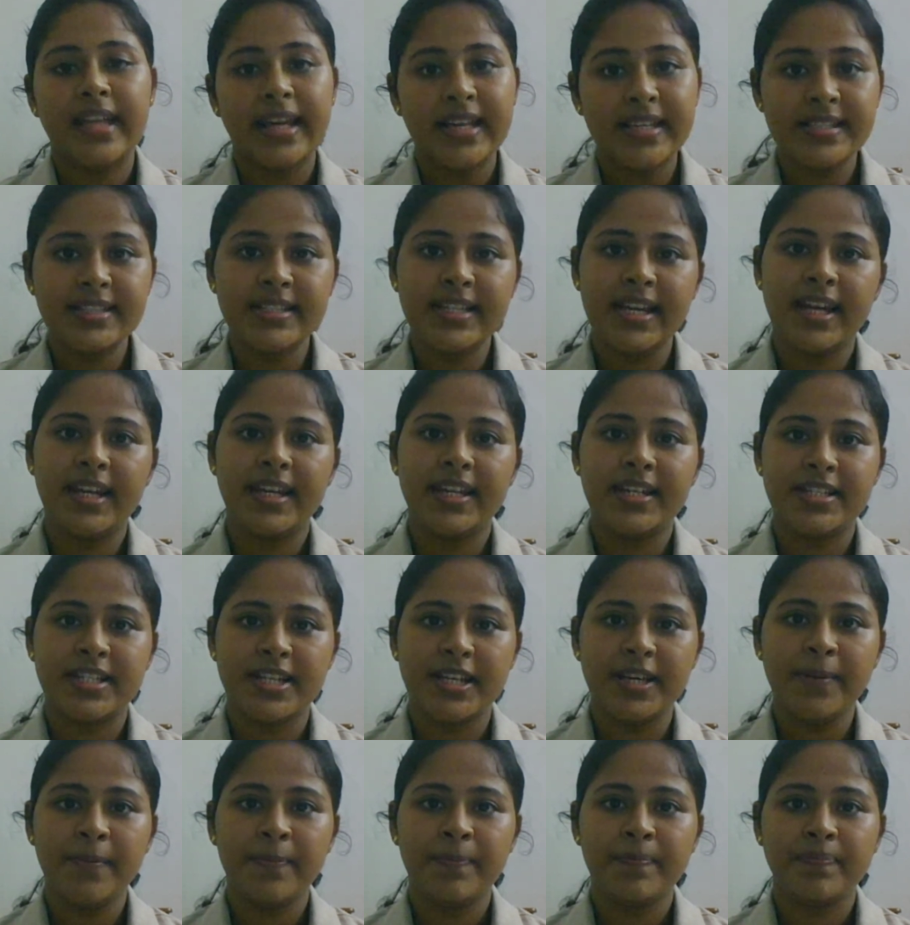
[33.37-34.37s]
text
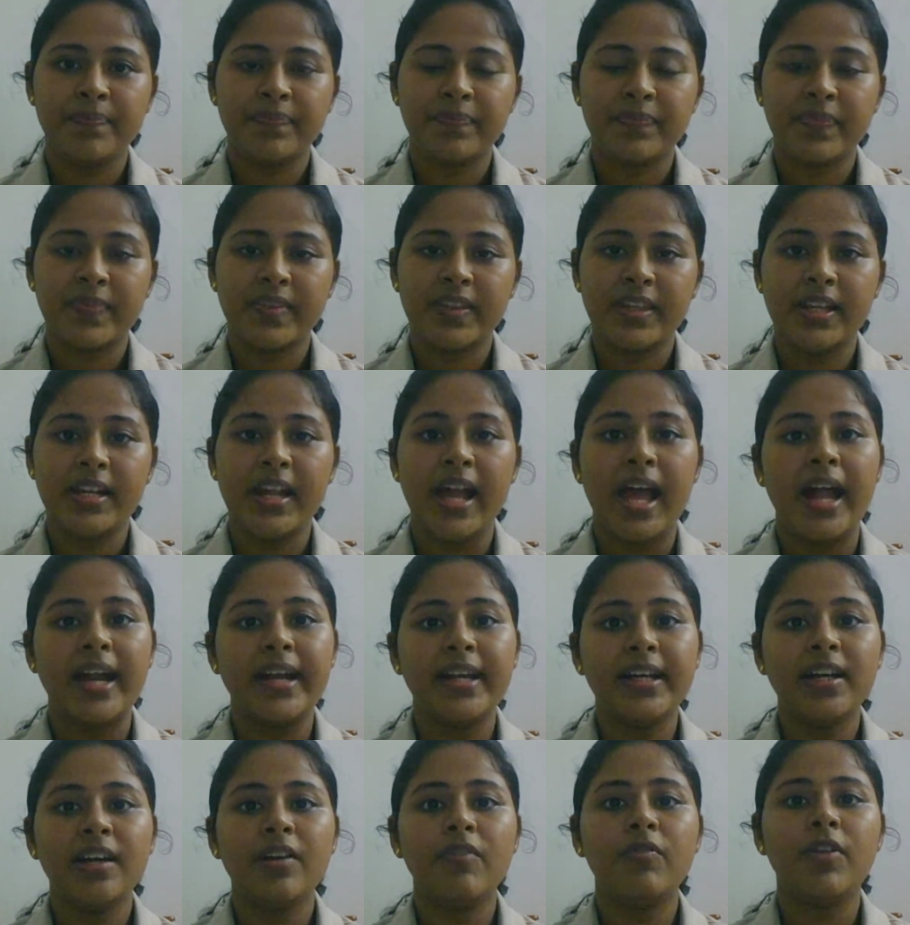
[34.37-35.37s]
editing, then
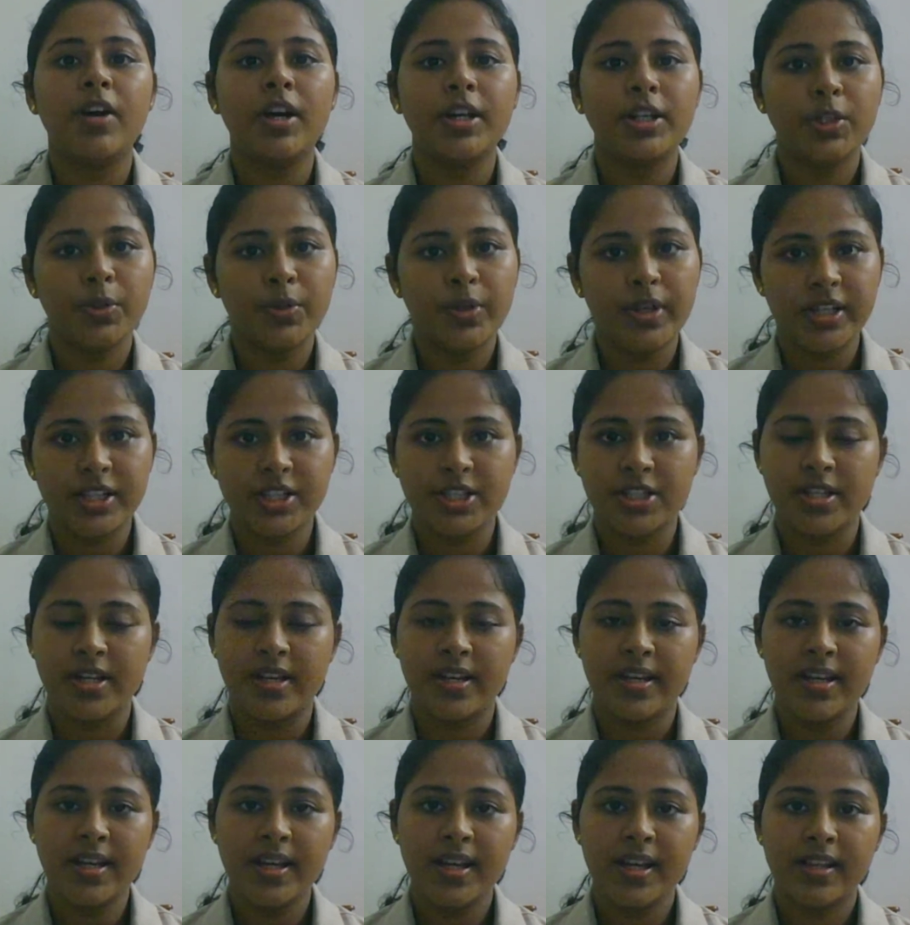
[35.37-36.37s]
adding a word to
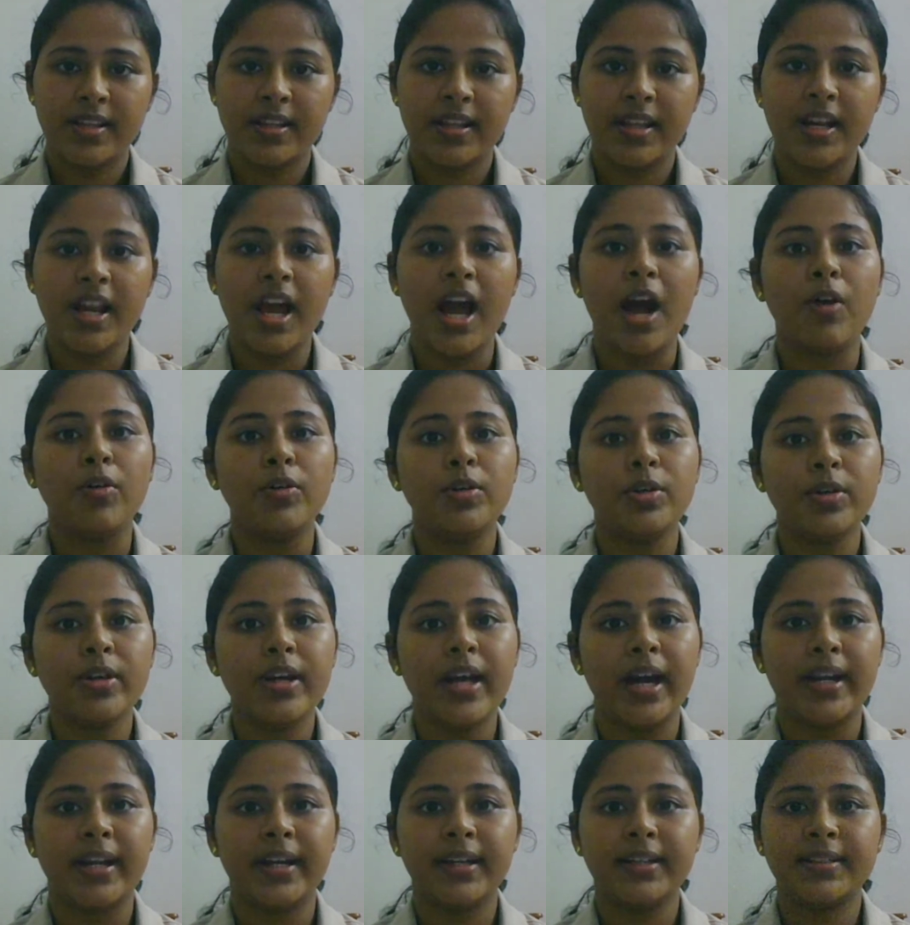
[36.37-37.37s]
dictionary, then how to
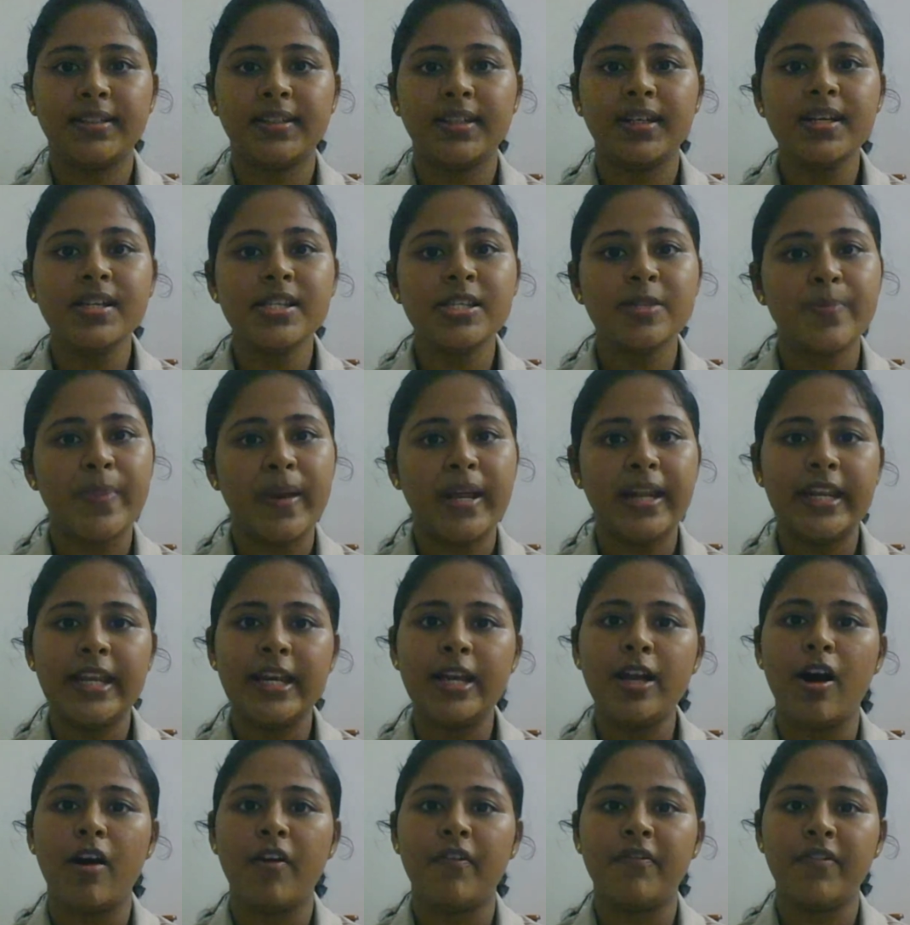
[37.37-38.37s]
correct the
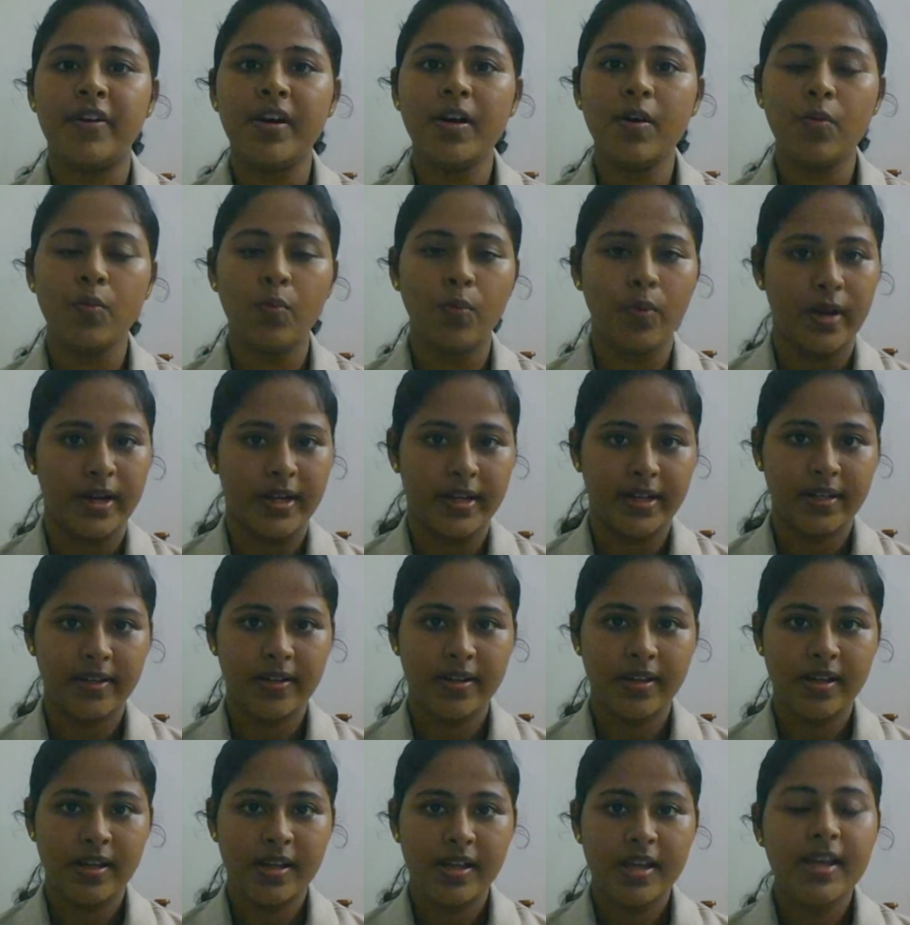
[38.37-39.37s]
spelling of a word.
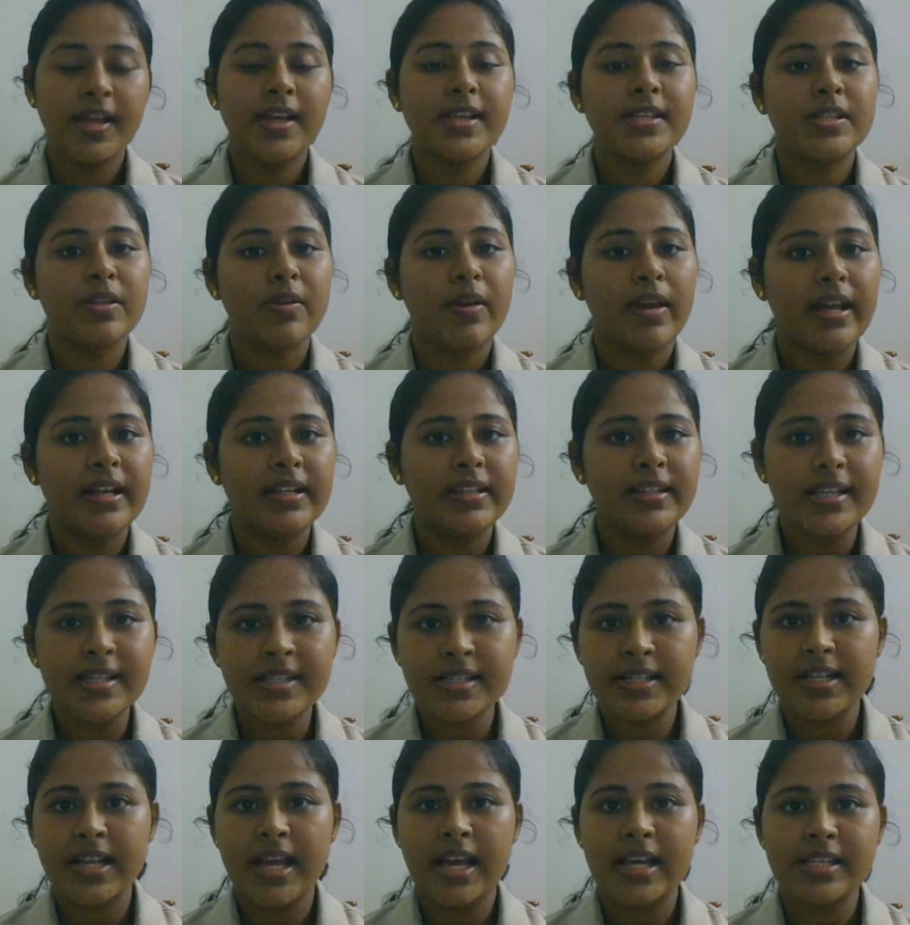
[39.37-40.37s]
So in
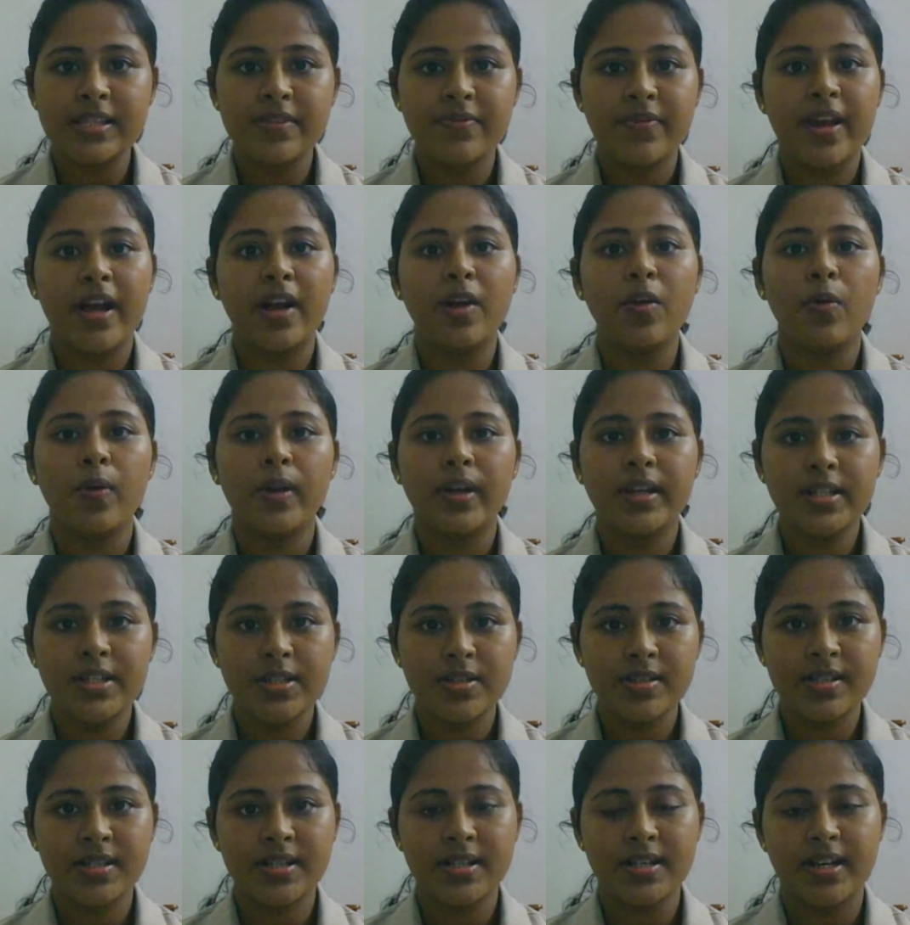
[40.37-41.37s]
this class we are going
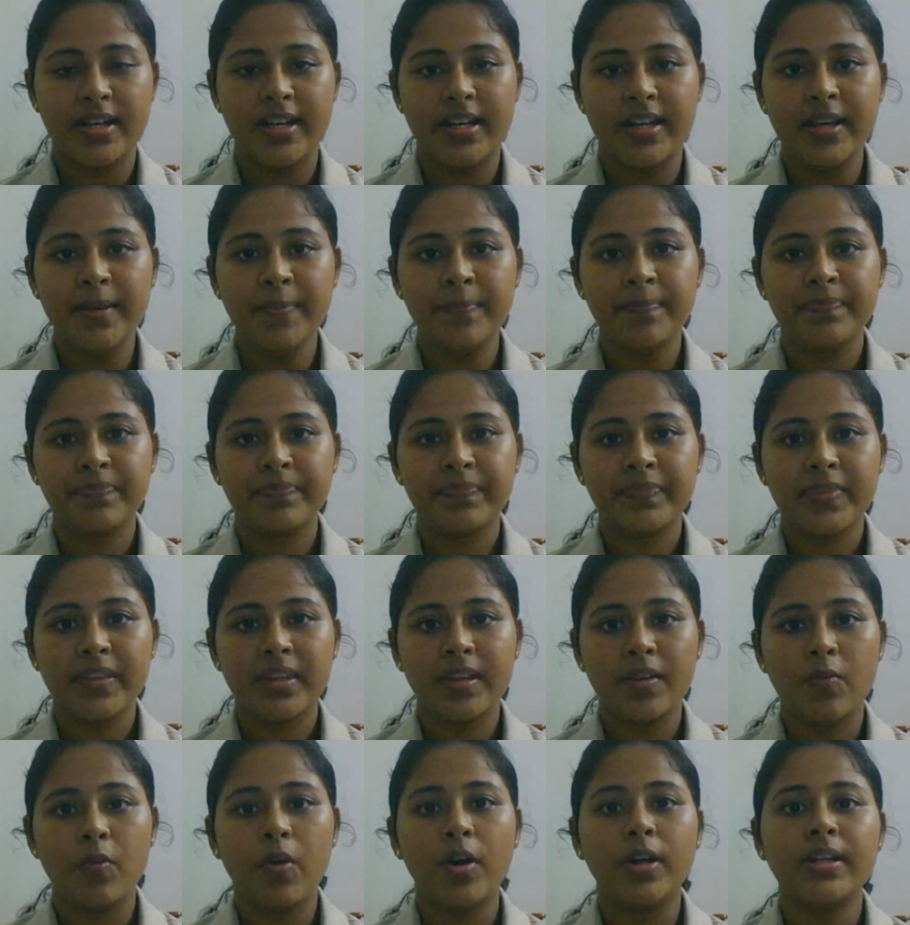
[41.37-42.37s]
to study
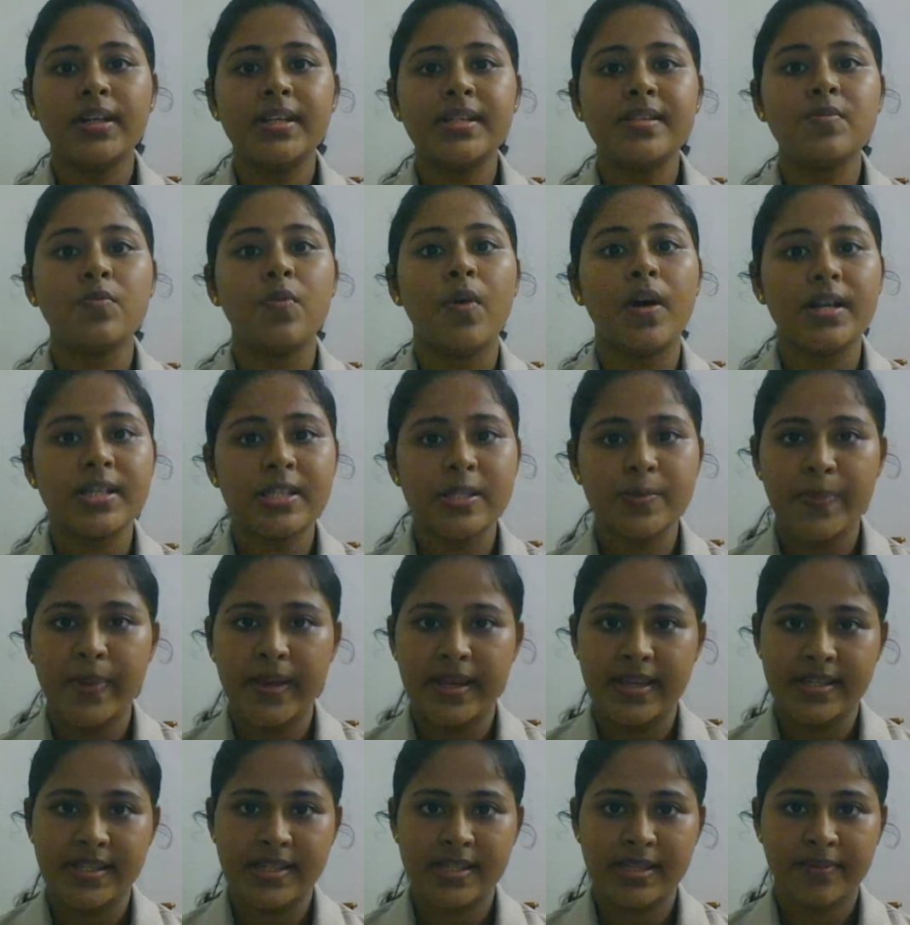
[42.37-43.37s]
what is
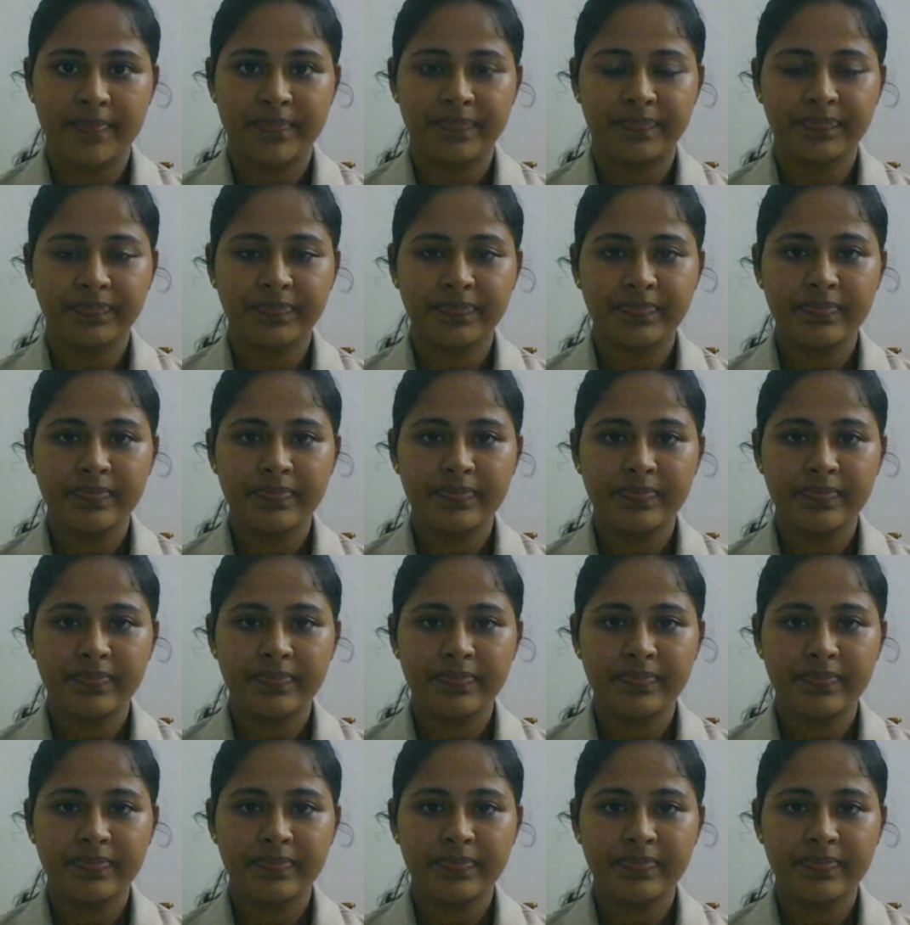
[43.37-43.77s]
workspace,